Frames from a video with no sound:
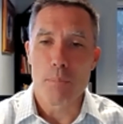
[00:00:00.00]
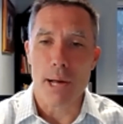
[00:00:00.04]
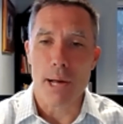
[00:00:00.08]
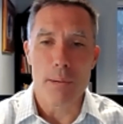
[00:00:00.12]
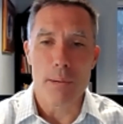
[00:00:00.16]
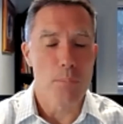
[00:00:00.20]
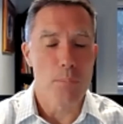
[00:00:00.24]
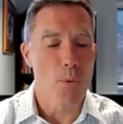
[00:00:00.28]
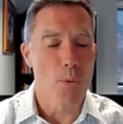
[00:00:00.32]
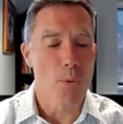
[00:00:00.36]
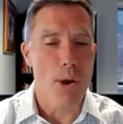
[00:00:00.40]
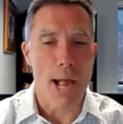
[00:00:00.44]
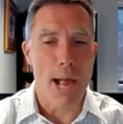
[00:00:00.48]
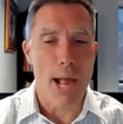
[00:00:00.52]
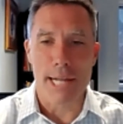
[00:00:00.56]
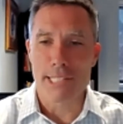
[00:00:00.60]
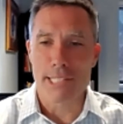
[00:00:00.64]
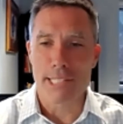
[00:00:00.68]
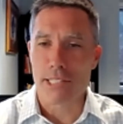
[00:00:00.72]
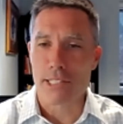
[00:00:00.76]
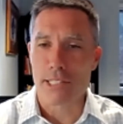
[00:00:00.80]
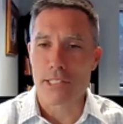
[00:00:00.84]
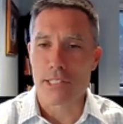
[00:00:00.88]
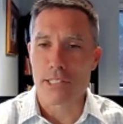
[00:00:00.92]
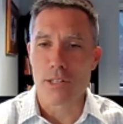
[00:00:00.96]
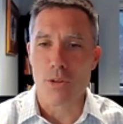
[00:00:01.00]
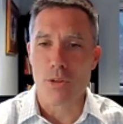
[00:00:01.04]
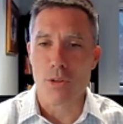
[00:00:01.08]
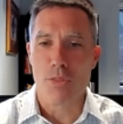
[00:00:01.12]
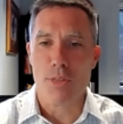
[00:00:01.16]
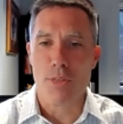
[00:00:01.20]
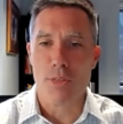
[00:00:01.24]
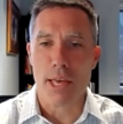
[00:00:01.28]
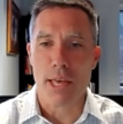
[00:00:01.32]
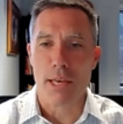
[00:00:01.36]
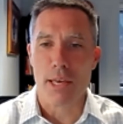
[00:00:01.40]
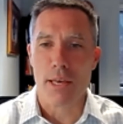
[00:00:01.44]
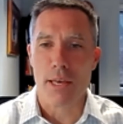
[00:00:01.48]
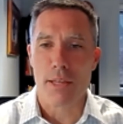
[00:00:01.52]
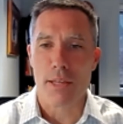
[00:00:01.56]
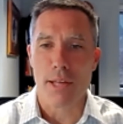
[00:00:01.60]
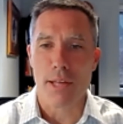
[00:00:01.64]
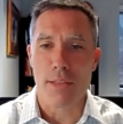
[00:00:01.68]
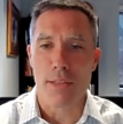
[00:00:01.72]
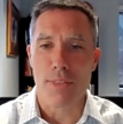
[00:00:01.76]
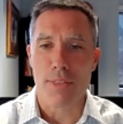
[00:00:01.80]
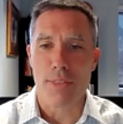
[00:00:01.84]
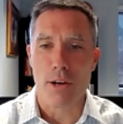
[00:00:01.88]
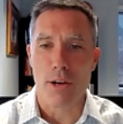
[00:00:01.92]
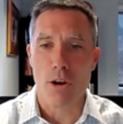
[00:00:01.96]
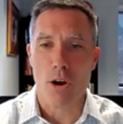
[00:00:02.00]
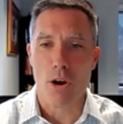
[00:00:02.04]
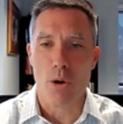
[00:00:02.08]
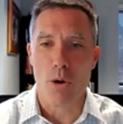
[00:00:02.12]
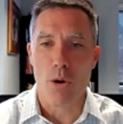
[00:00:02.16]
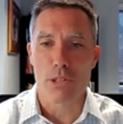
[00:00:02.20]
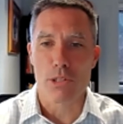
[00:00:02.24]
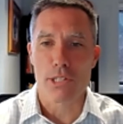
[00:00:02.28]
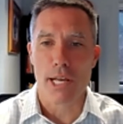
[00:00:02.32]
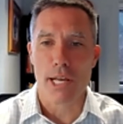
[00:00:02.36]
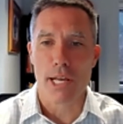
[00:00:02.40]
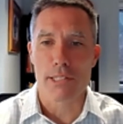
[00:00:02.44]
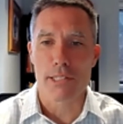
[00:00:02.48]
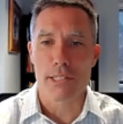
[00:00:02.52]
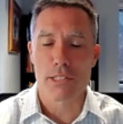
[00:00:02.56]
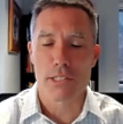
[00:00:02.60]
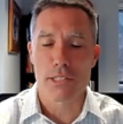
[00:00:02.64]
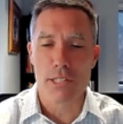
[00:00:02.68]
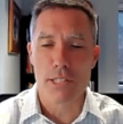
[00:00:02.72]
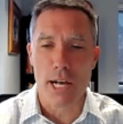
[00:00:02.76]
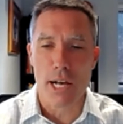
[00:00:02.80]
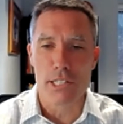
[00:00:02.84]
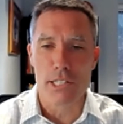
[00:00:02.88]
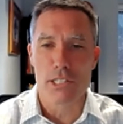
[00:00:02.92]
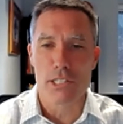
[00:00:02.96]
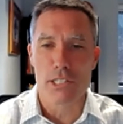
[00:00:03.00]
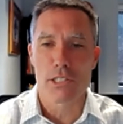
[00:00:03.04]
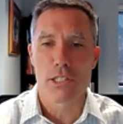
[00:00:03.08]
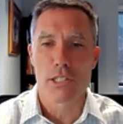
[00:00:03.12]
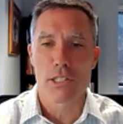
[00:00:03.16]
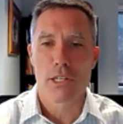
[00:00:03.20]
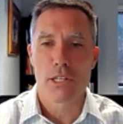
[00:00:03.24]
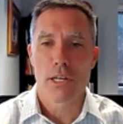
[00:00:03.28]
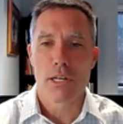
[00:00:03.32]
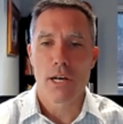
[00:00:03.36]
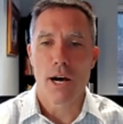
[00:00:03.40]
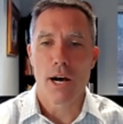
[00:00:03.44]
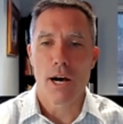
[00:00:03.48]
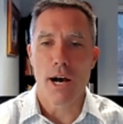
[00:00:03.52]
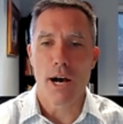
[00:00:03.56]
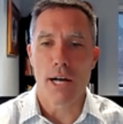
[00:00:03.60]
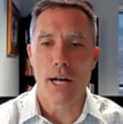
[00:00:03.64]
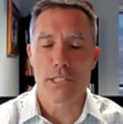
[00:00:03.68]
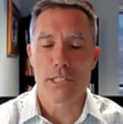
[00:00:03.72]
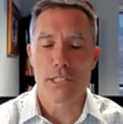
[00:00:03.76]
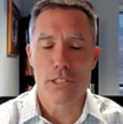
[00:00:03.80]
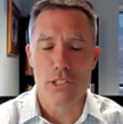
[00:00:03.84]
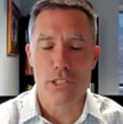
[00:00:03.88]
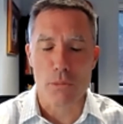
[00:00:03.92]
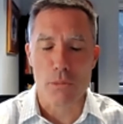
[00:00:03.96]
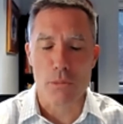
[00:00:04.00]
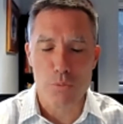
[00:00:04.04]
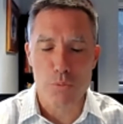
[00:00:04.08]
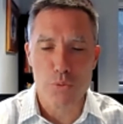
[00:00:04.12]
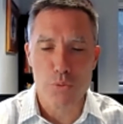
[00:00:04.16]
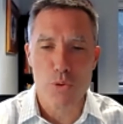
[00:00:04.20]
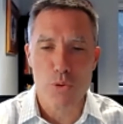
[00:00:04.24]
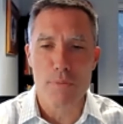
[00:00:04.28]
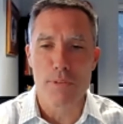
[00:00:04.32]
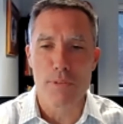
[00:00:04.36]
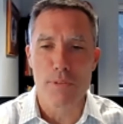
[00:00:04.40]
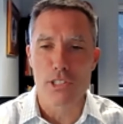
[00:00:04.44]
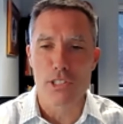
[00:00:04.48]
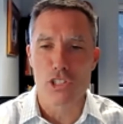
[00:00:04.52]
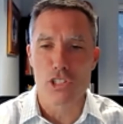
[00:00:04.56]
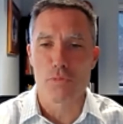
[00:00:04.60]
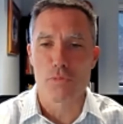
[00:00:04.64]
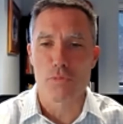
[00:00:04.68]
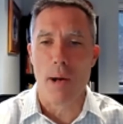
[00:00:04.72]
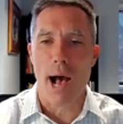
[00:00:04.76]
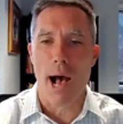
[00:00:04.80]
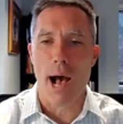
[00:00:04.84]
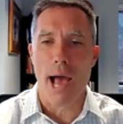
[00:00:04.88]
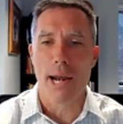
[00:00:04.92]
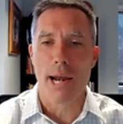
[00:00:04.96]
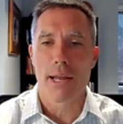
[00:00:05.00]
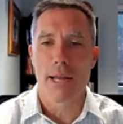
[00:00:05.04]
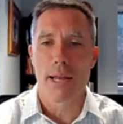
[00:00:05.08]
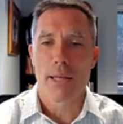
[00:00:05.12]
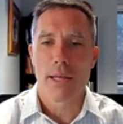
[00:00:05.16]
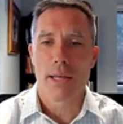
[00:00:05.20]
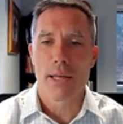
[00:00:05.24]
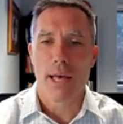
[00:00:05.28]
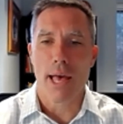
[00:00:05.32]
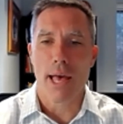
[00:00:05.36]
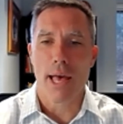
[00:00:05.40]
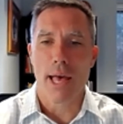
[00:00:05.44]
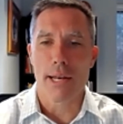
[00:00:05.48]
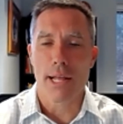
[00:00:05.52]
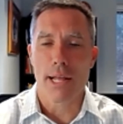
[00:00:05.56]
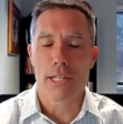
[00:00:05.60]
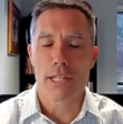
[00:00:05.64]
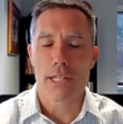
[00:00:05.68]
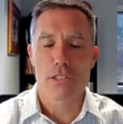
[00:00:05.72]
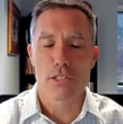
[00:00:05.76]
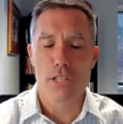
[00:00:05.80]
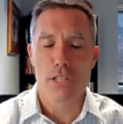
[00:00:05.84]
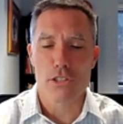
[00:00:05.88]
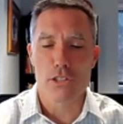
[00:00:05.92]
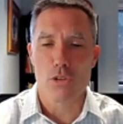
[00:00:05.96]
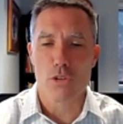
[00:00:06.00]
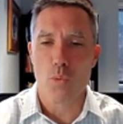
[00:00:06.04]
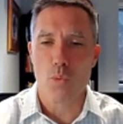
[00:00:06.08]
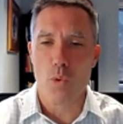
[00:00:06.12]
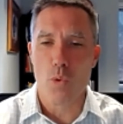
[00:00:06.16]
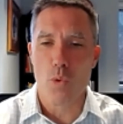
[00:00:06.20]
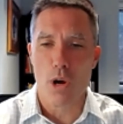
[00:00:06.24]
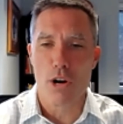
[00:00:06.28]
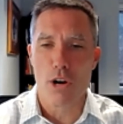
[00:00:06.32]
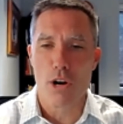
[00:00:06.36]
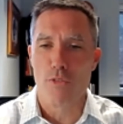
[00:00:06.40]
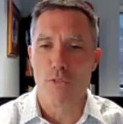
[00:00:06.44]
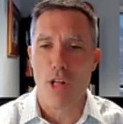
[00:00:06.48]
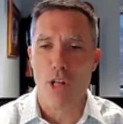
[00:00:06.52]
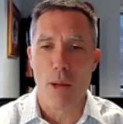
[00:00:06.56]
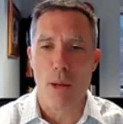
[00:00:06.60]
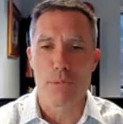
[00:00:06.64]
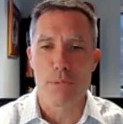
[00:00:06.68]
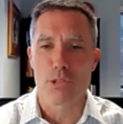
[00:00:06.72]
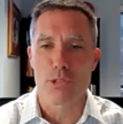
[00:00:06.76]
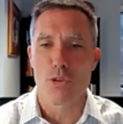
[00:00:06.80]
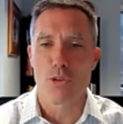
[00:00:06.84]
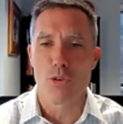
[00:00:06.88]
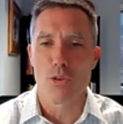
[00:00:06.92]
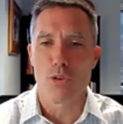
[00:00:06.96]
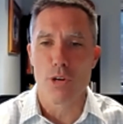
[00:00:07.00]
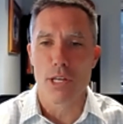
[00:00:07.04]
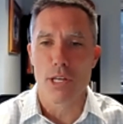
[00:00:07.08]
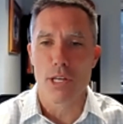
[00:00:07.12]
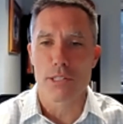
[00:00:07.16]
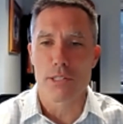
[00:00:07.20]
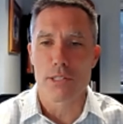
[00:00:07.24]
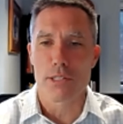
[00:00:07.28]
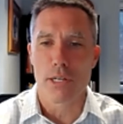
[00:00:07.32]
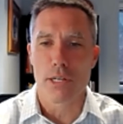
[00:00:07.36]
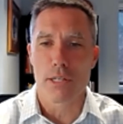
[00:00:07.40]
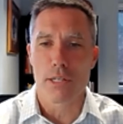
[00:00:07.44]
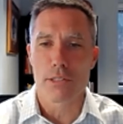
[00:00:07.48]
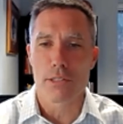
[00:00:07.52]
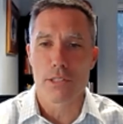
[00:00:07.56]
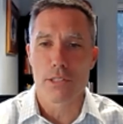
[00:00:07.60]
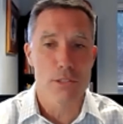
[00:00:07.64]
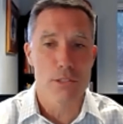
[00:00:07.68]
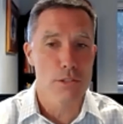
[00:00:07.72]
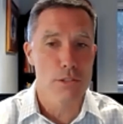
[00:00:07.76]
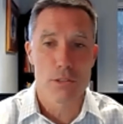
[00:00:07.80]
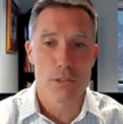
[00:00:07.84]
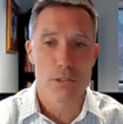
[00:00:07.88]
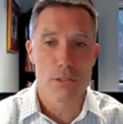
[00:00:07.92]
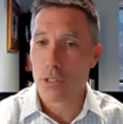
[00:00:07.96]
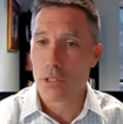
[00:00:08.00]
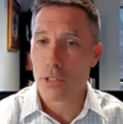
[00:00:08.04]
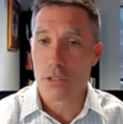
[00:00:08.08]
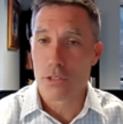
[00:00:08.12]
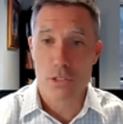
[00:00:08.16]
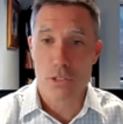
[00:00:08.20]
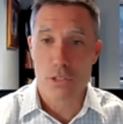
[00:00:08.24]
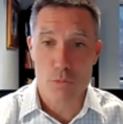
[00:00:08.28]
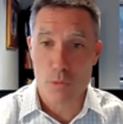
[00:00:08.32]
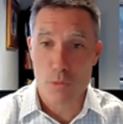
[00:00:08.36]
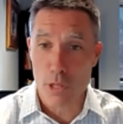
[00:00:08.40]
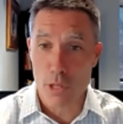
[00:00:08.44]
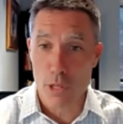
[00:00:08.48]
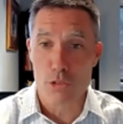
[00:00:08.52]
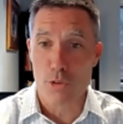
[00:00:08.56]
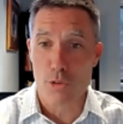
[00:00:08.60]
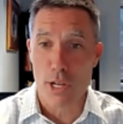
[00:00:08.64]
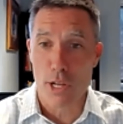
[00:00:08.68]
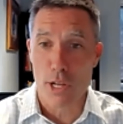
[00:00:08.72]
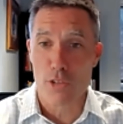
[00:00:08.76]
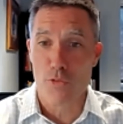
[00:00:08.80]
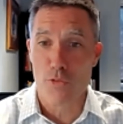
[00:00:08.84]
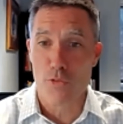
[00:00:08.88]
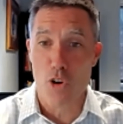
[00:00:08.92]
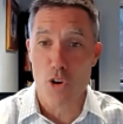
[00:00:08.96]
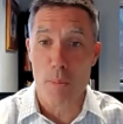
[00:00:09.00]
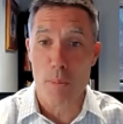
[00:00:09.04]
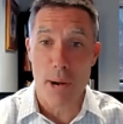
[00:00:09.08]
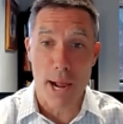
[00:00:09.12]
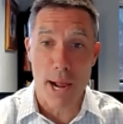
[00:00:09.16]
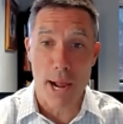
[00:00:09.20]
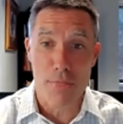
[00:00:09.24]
But boy, I just still think that the coach has such just a privileged spot, and such a wonderful opportunity to just really transform.